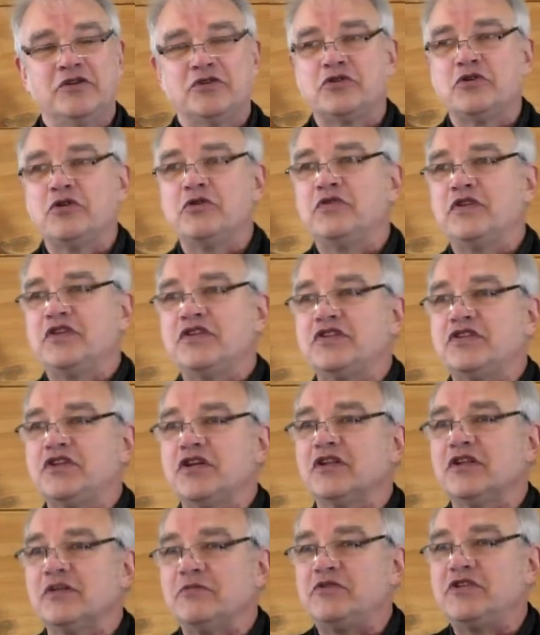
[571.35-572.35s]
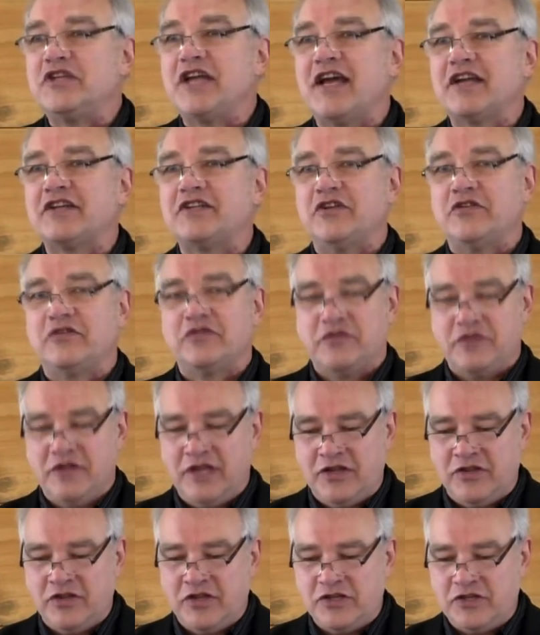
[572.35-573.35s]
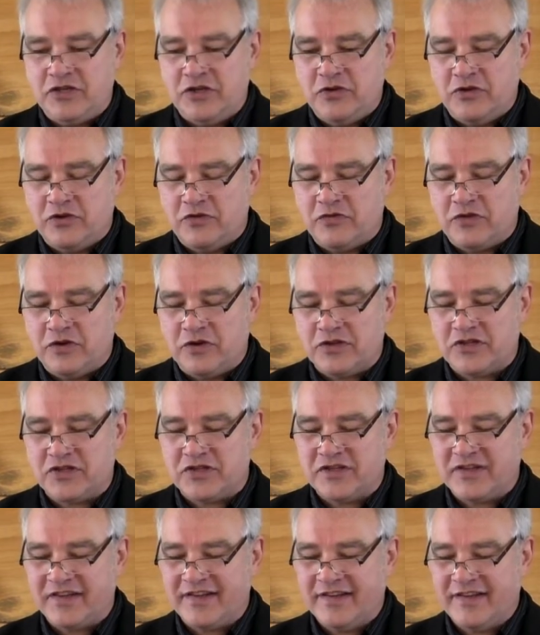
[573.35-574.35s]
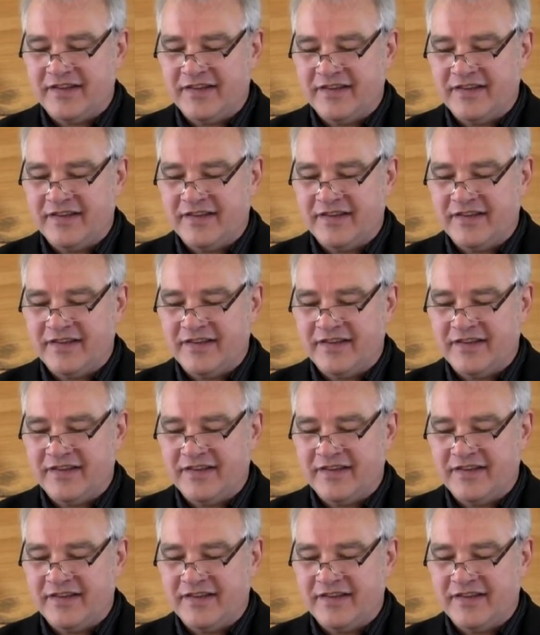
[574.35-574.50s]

Truth is still objective in this universe,